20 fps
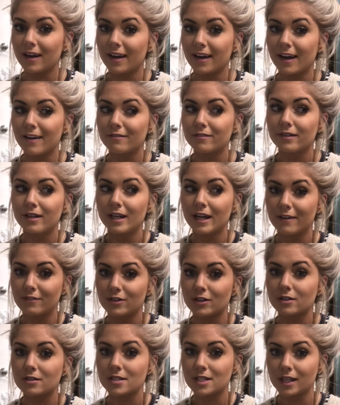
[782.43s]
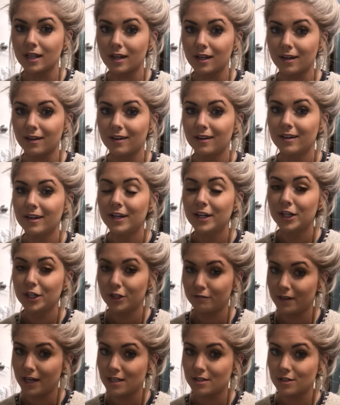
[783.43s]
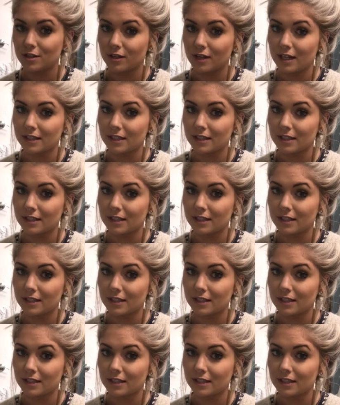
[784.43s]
I've never seen your face look